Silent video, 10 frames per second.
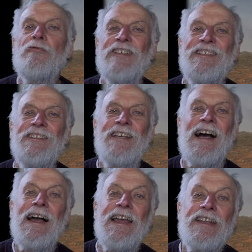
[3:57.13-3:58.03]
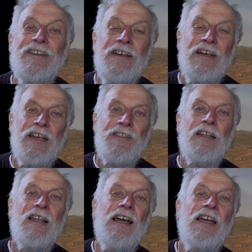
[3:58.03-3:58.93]
regain the
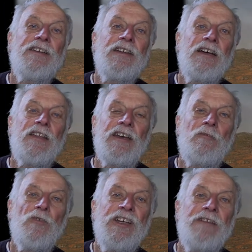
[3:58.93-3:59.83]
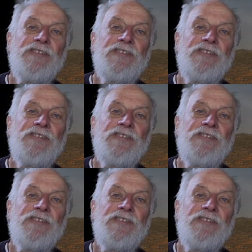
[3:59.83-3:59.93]
land that we have